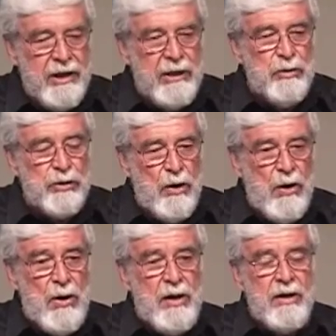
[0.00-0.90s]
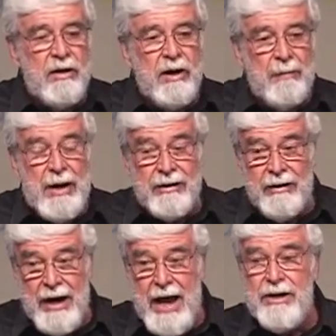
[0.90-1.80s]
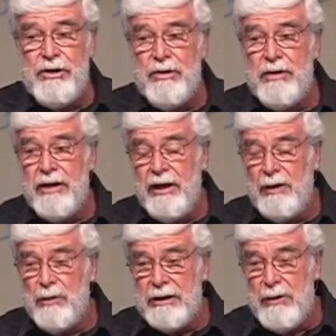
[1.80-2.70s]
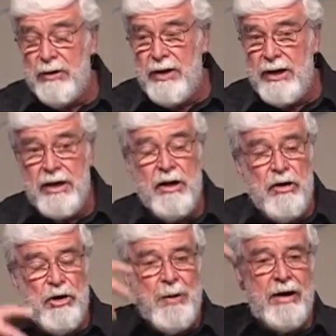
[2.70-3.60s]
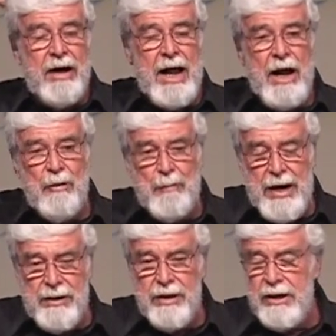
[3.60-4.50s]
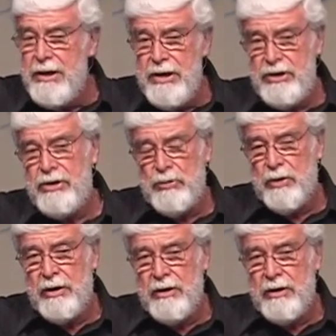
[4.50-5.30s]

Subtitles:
And it was all about their attitude and what they were thinking, no matter how bad the conditions were.